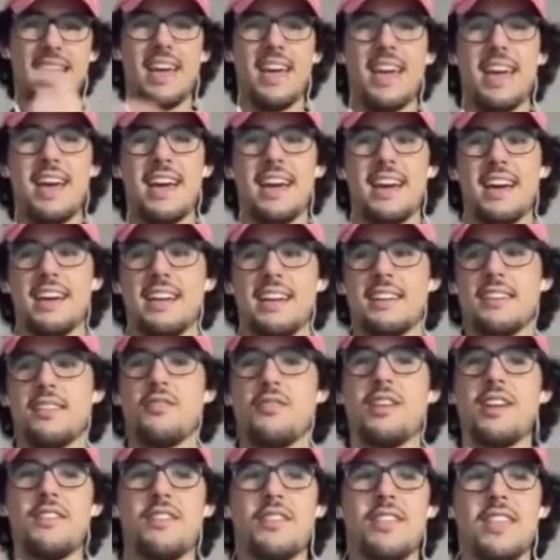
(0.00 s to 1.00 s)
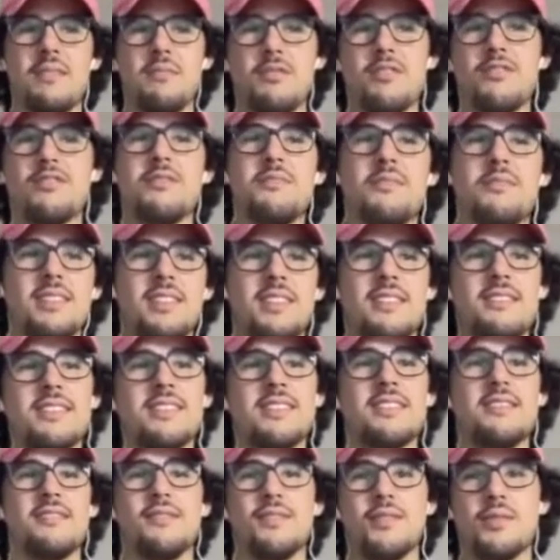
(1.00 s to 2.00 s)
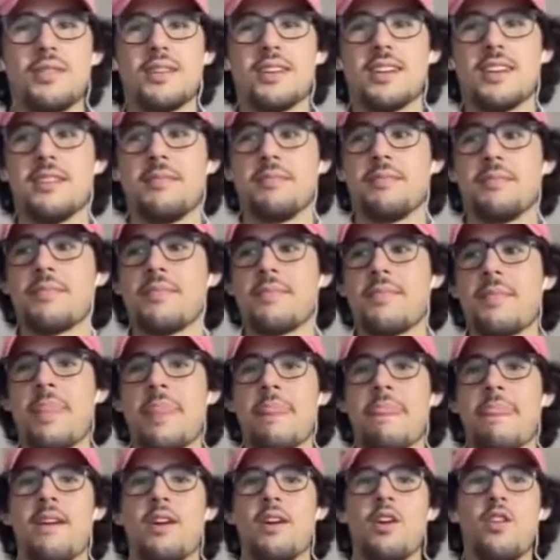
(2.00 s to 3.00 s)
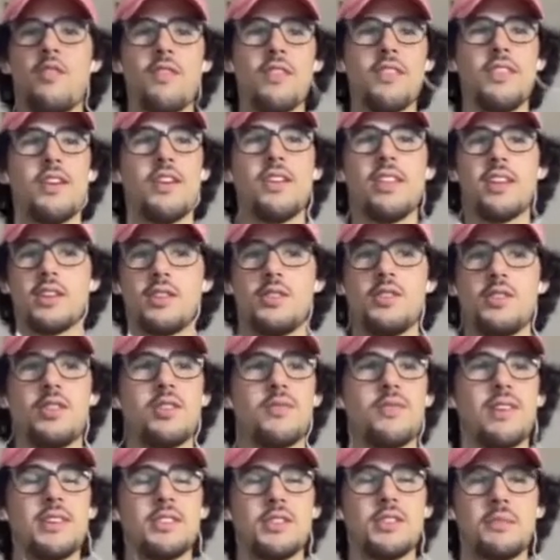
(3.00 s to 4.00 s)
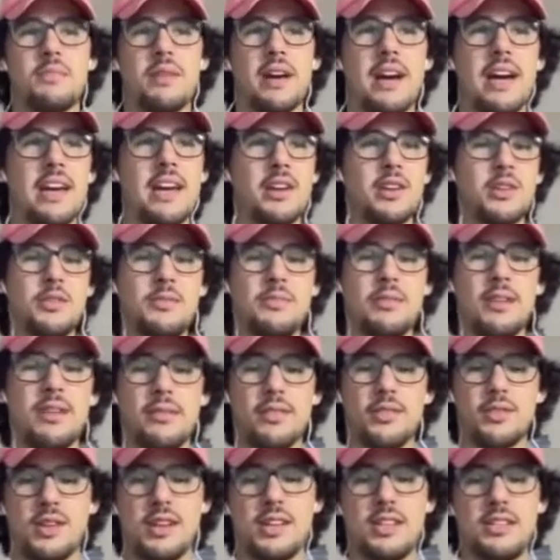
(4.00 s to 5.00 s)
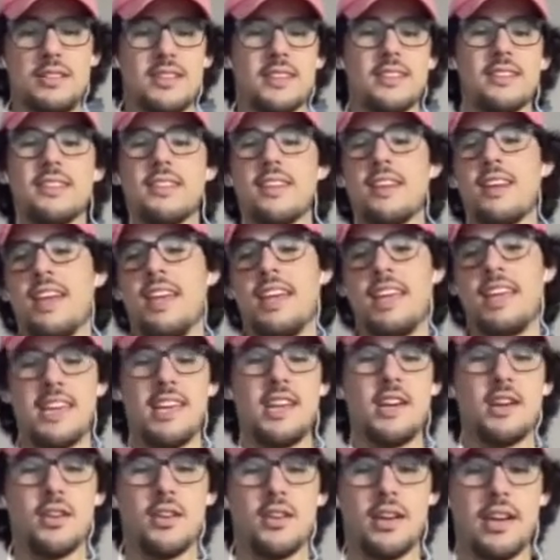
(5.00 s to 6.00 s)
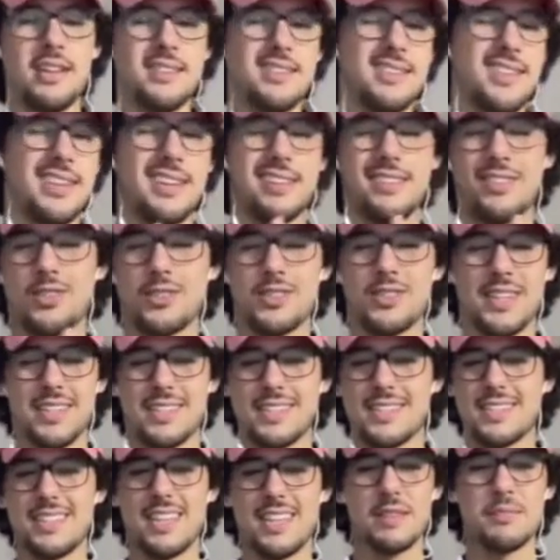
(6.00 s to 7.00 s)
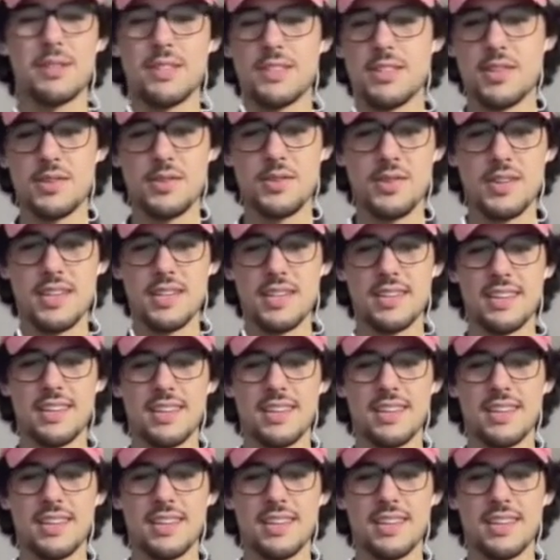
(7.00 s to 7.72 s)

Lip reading: And whenever they moved from Bolivia to Florida, over there, like you could ride your bike or do public transit. Here, it's like there's like a stigma to it.